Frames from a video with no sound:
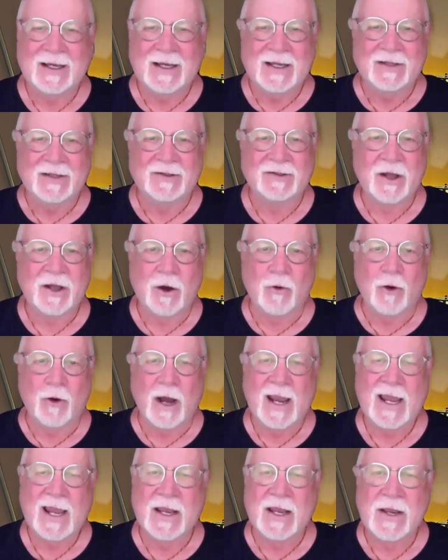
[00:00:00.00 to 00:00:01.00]
So,
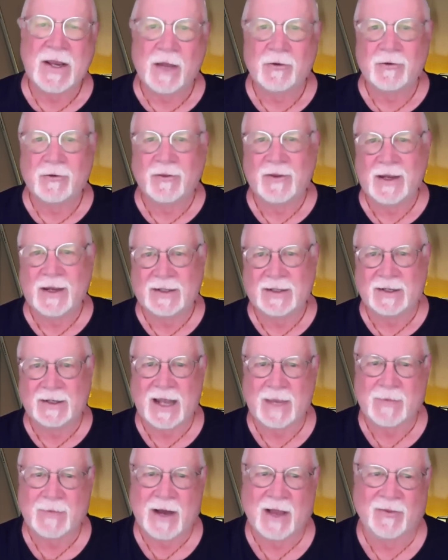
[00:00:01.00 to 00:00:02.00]
hey, another thing that
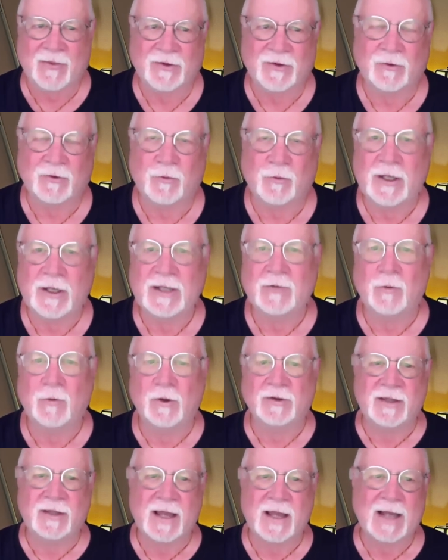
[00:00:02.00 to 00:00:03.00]
came out this week
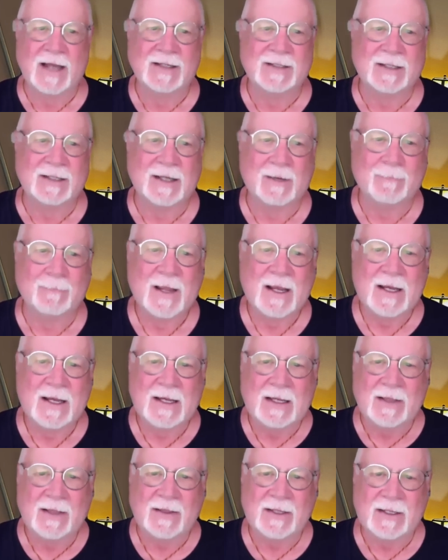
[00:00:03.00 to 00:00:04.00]
was that
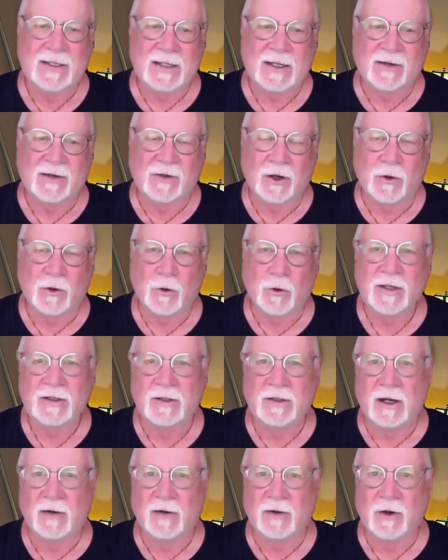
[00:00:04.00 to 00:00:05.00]
according
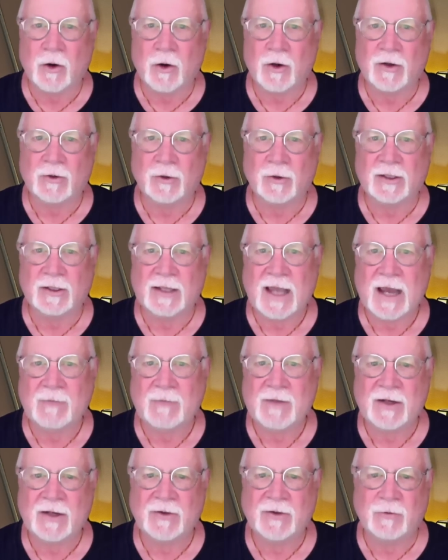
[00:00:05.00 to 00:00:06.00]
to the article in the
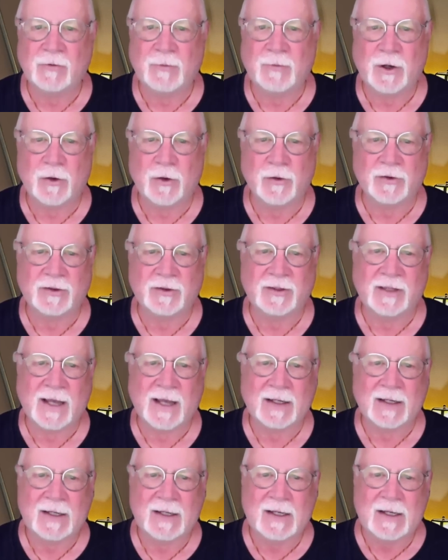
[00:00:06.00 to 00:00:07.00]
Kathmandu Post,
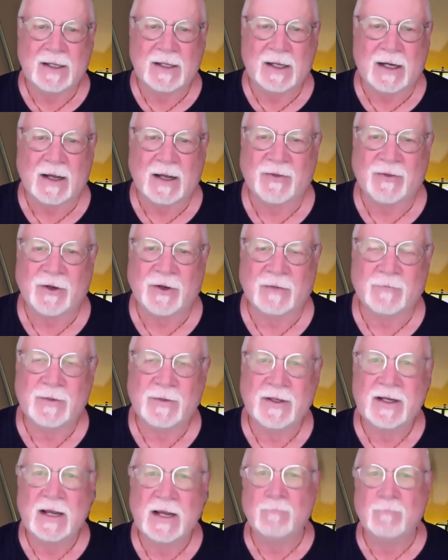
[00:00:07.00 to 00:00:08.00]
that there's
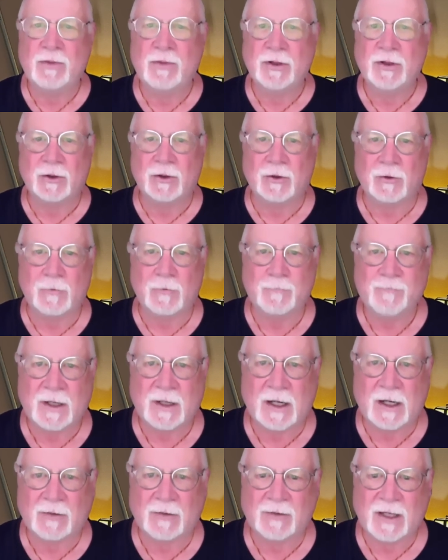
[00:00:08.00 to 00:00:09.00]
been a bill
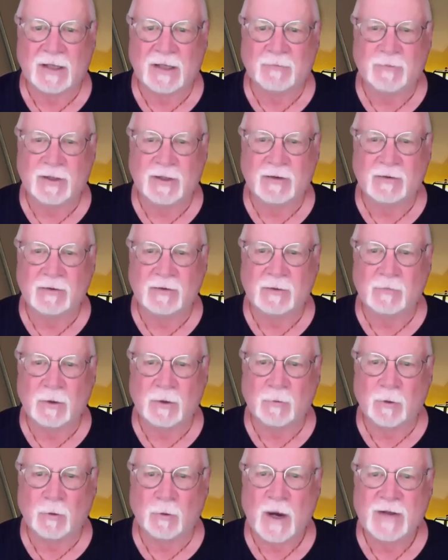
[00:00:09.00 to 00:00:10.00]
that's been
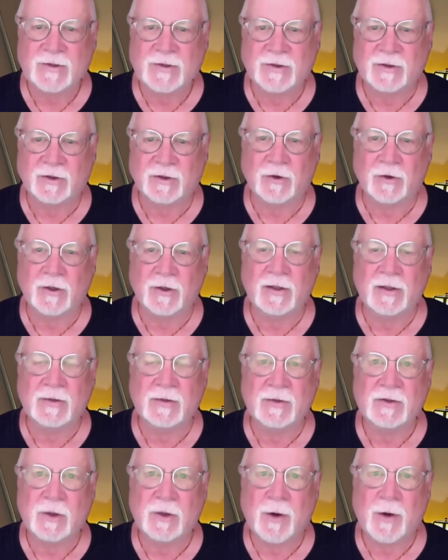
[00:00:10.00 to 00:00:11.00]
registered
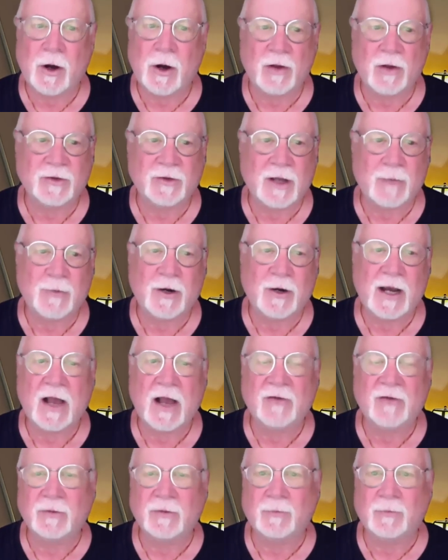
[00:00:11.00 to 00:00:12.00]
in Nepal's upper
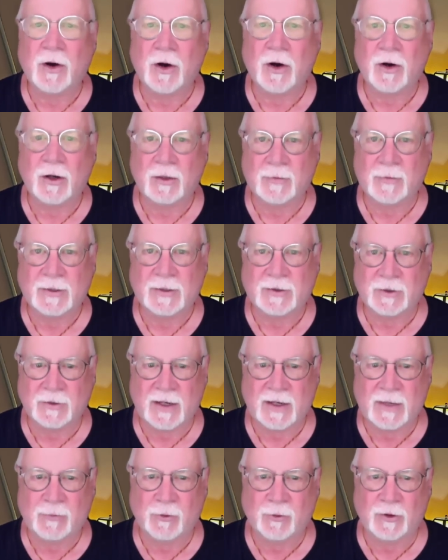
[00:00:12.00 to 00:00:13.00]
house of parliament
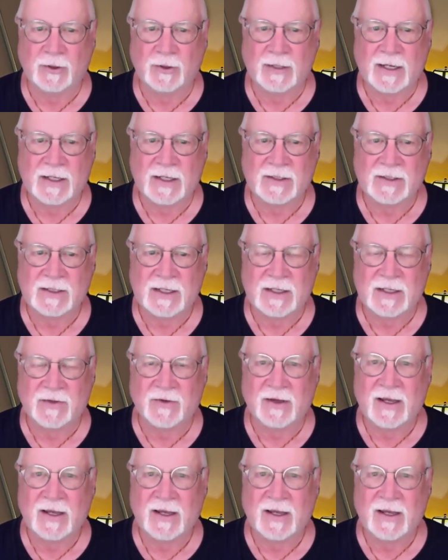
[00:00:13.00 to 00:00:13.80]
on April the 18th,